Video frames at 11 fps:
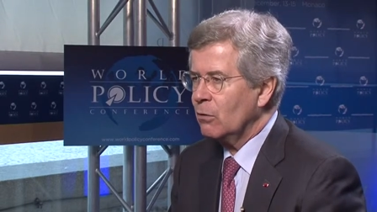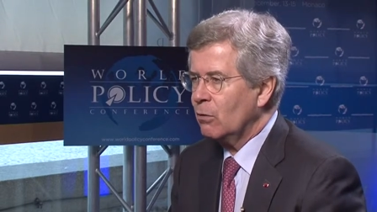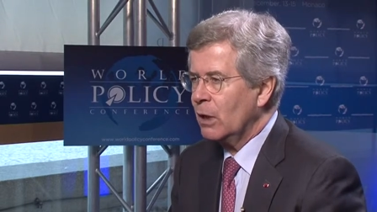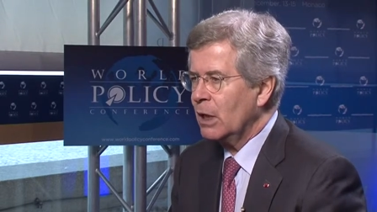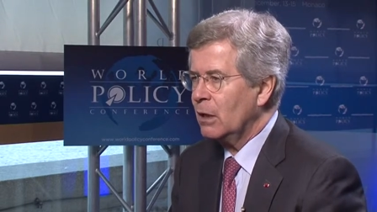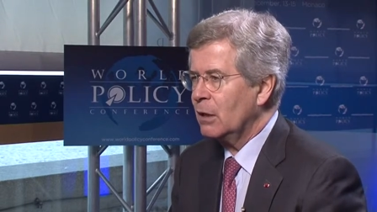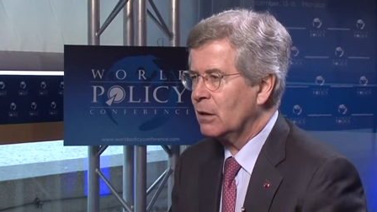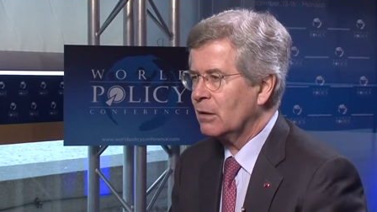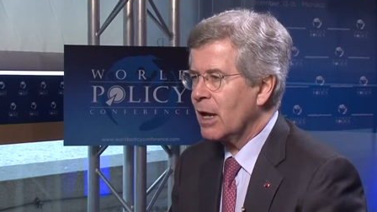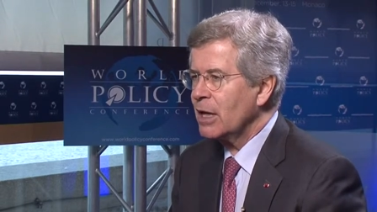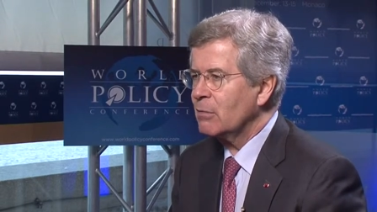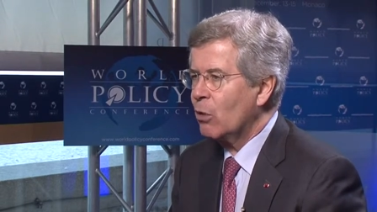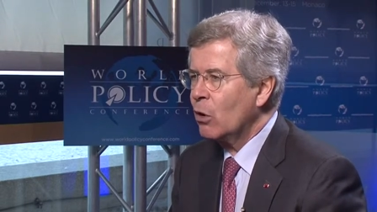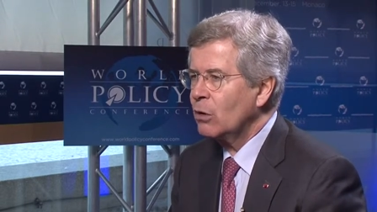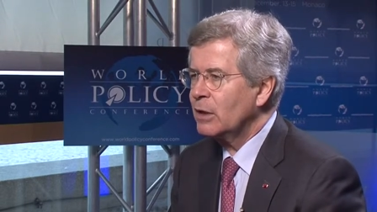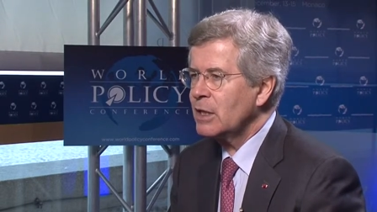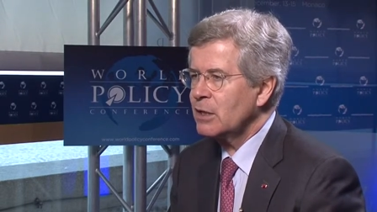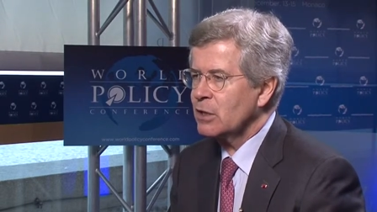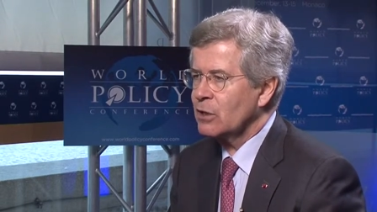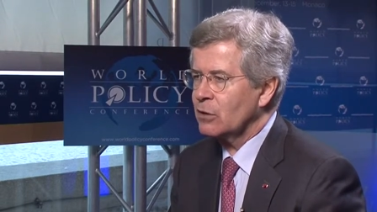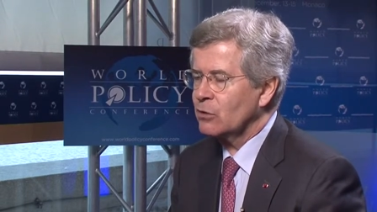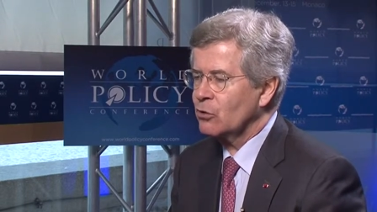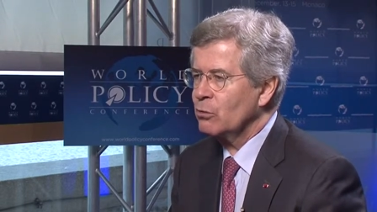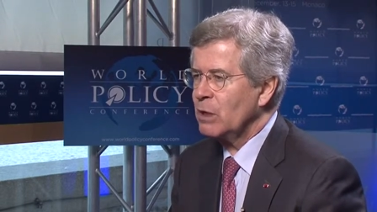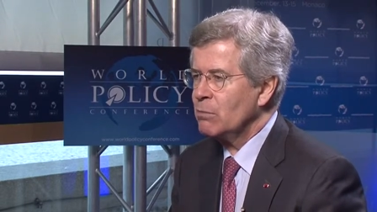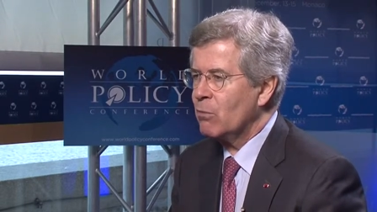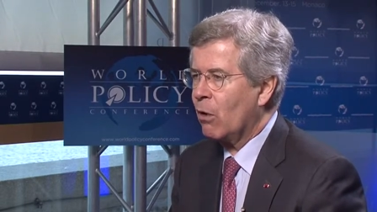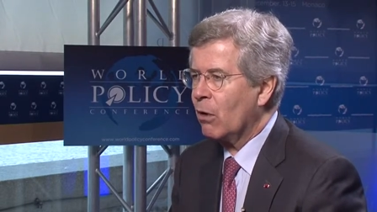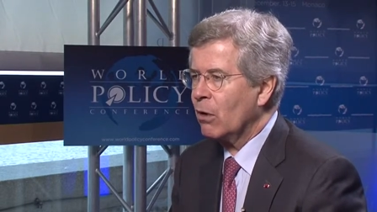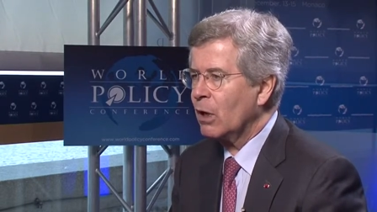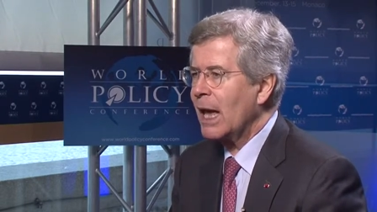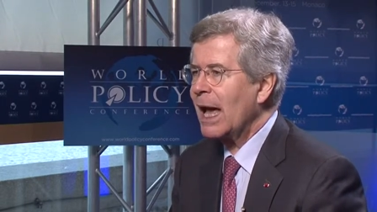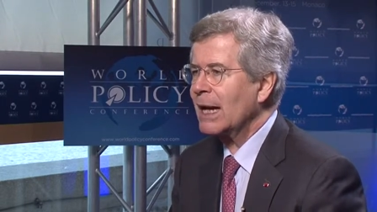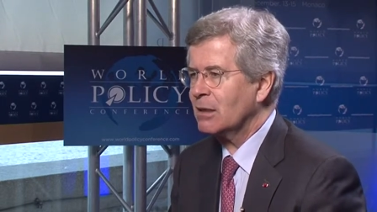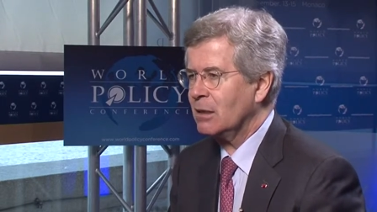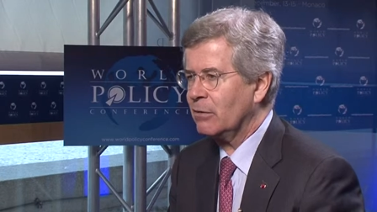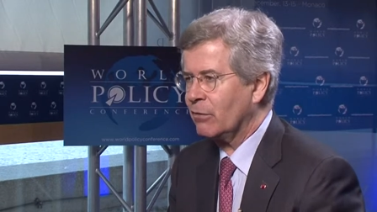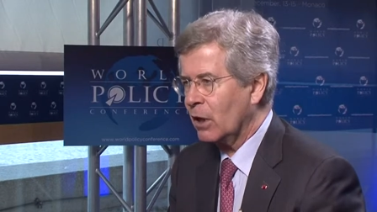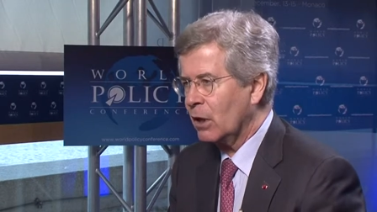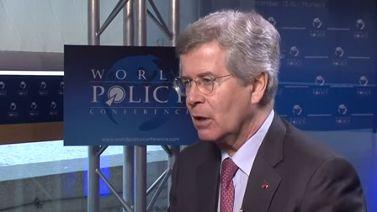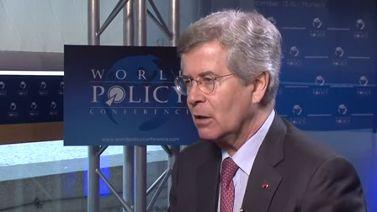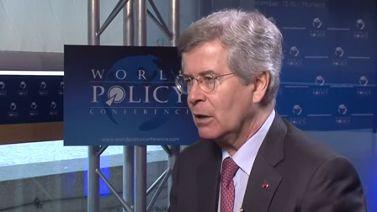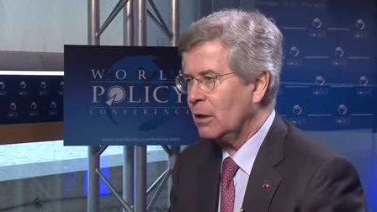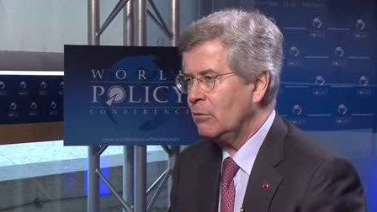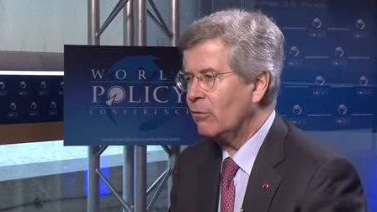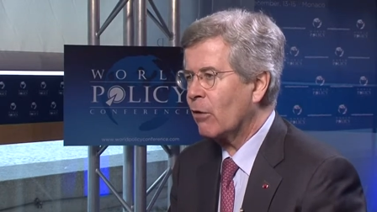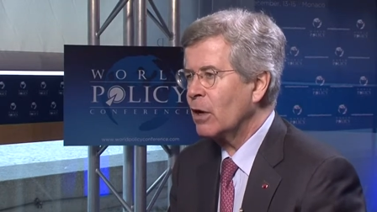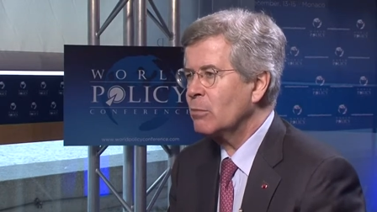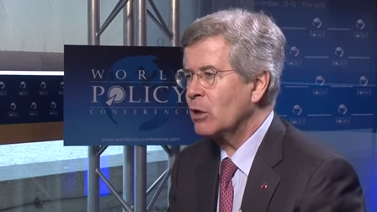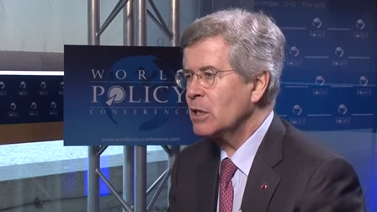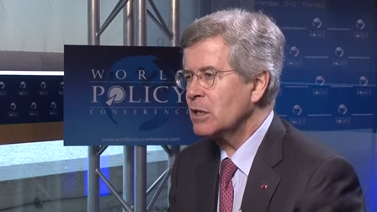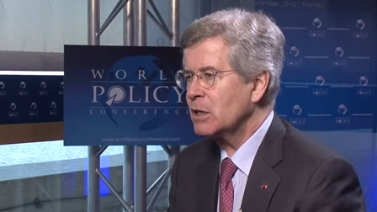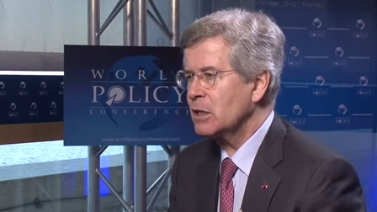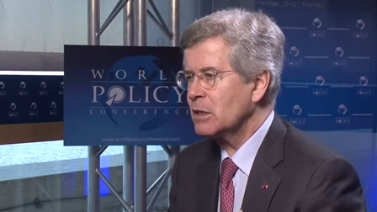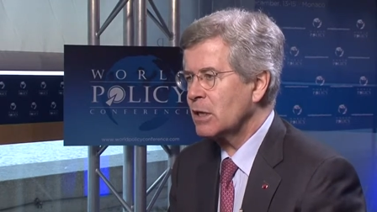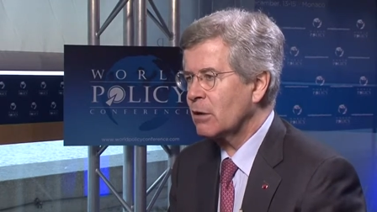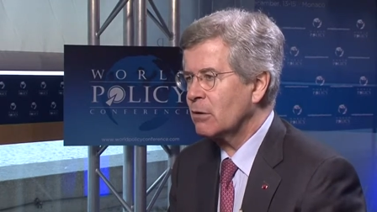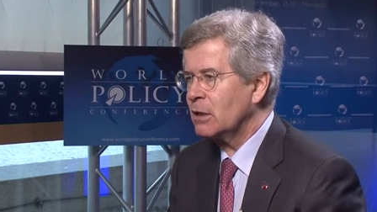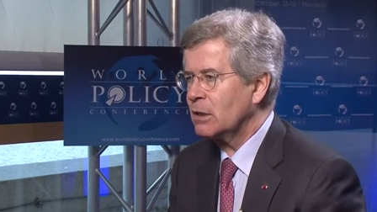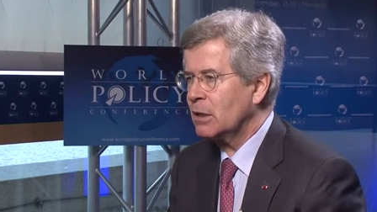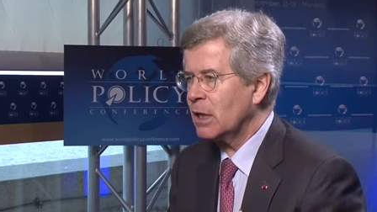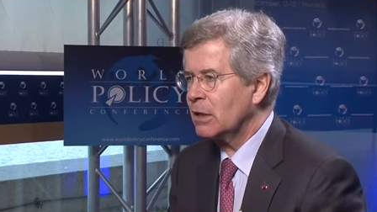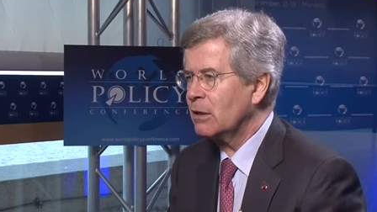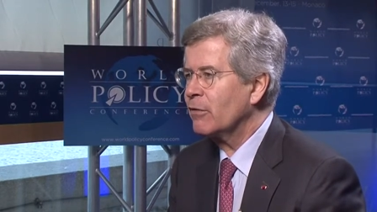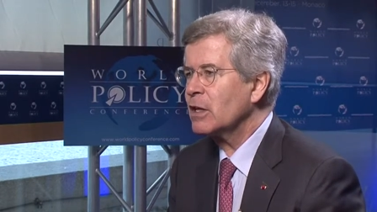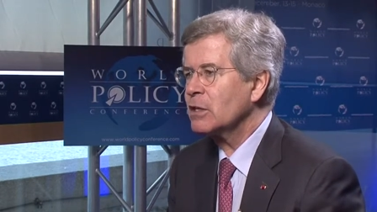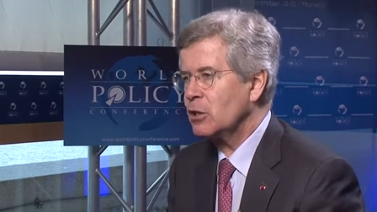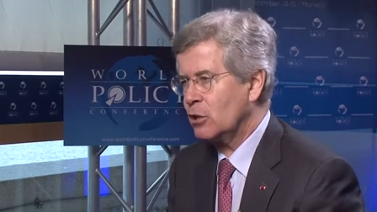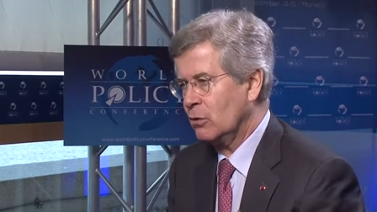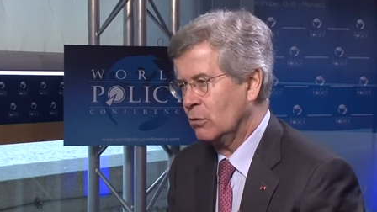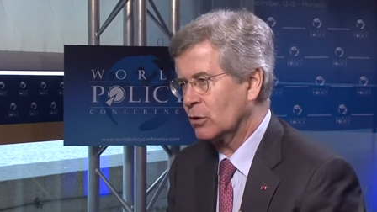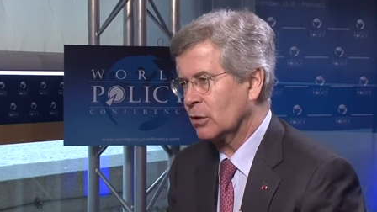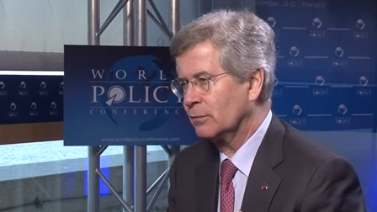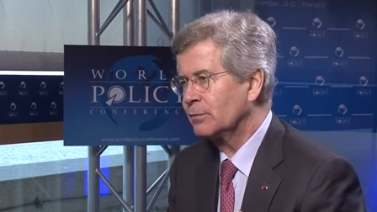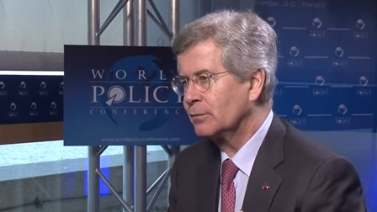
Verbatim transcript: will take bold decisions to be more active in foreign policy, security and defense issues.